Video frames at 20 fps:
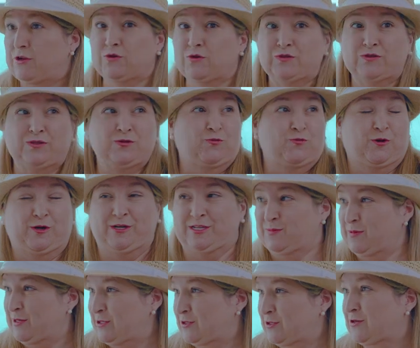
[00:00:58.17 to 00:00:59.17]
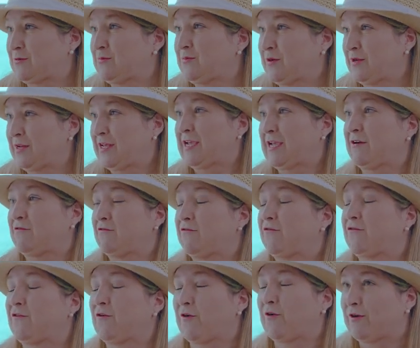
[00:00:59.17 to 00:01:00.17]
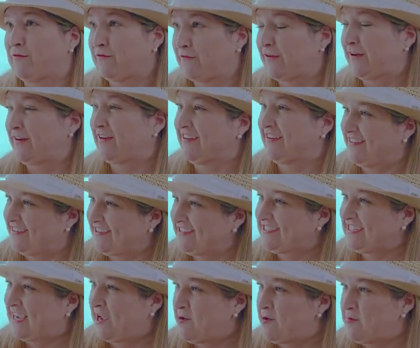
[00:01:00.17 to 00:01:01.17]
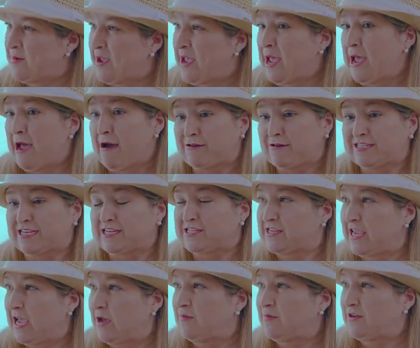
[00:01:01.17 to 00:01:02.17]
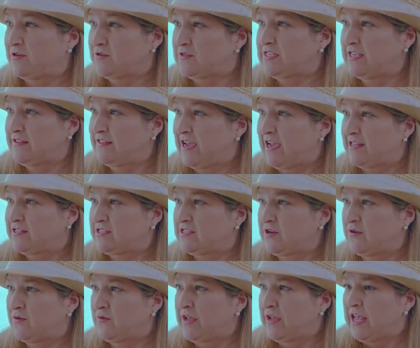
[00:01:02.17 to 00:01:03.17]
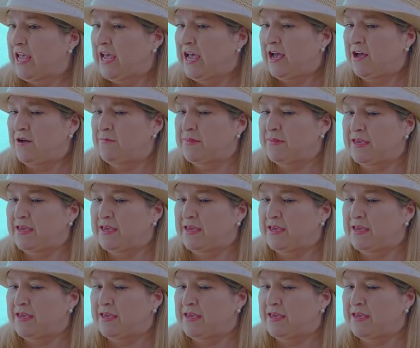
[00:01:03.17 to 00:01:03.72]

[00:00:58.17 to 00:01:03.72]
used the word spatial computing for a very long time, I was actually happy to see that. So um,